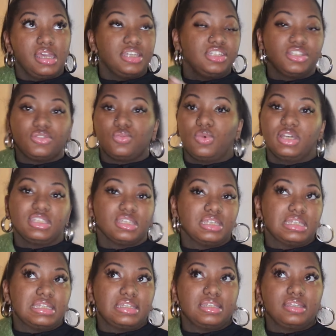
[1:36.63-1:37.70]
it just
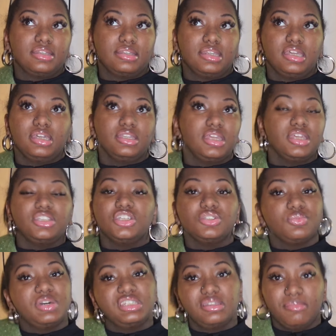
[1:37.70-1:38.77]
wasn't
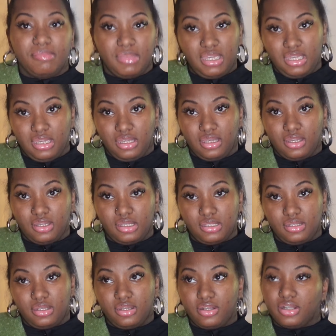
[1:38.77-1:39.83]
me.
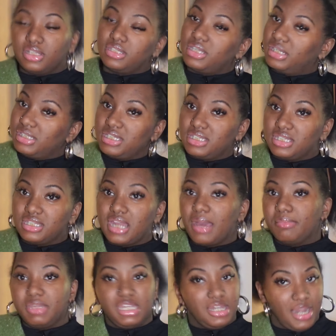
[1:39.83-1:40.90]
Or at least it's
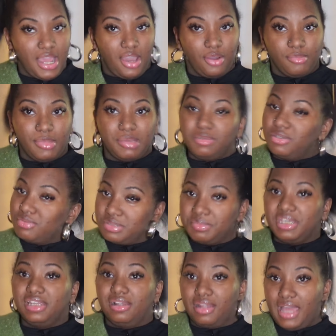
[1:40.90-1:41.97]
not me now. Maybe it was
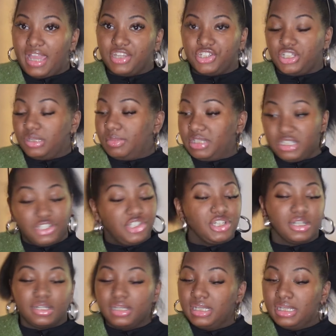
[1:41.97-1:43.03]
me last year, but this
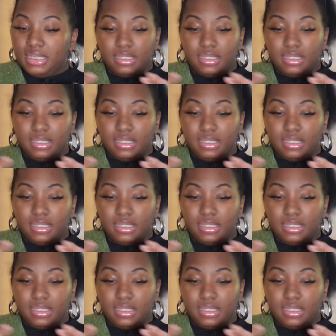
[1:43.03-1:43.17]
year,